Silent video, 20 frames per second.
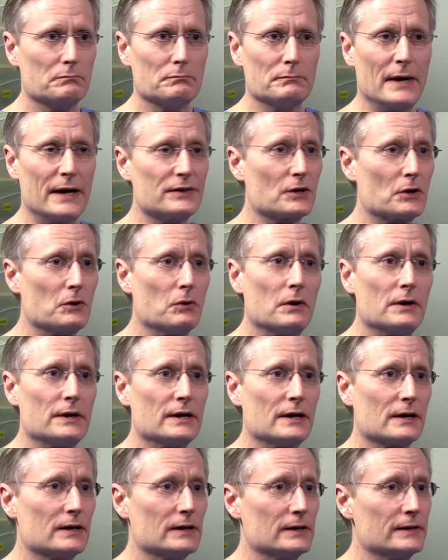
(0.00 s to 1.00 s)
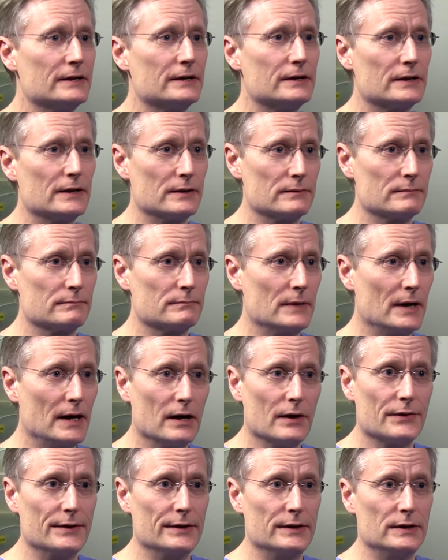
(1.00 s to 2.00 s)
make the cornea clear and
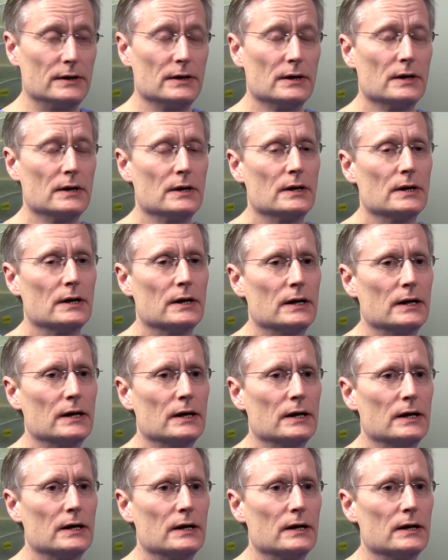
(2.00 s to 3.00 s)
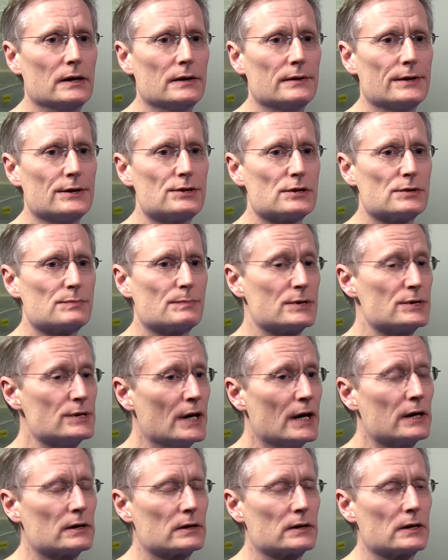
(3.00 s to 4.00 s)
healthy. This is
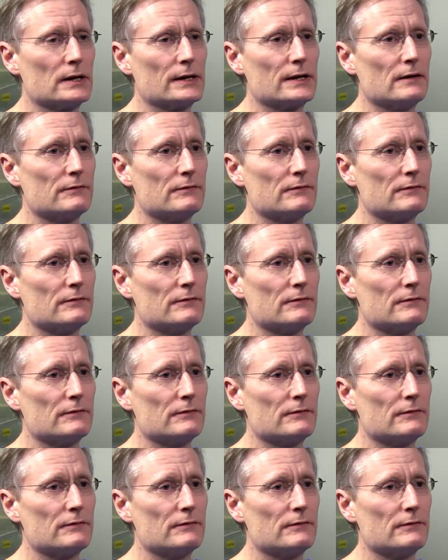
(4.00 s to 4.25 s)
particularly